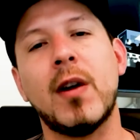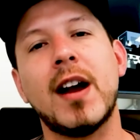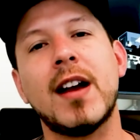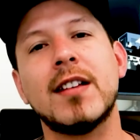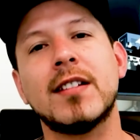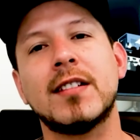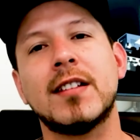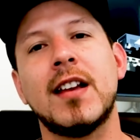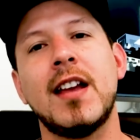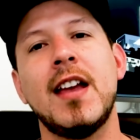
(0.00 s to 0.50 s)

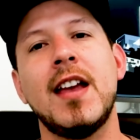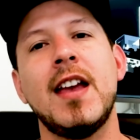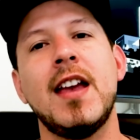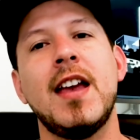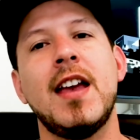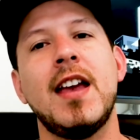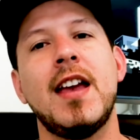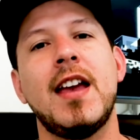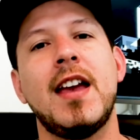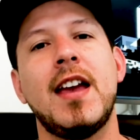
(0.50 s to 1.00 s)
was.
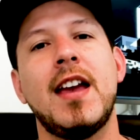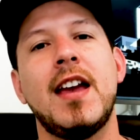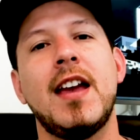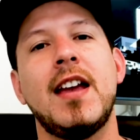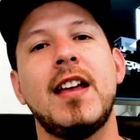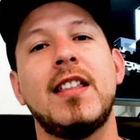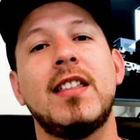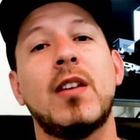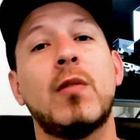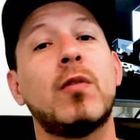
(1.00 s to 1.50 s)

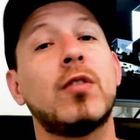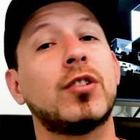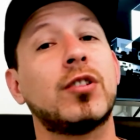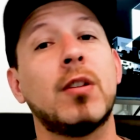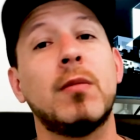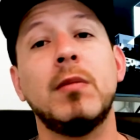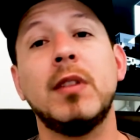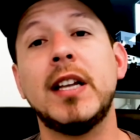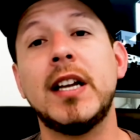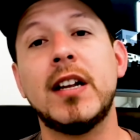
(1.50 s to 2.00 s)
And there were
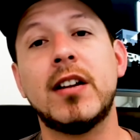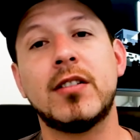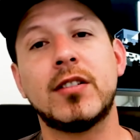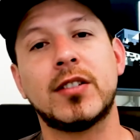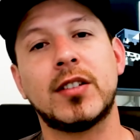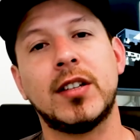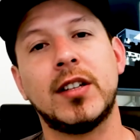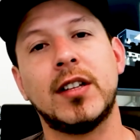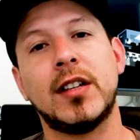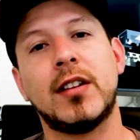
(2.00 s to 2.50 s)
some
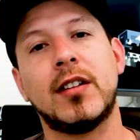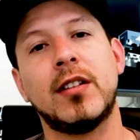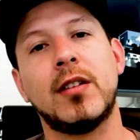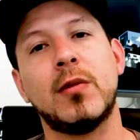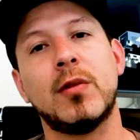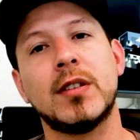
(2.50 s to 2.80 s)
leaders in there.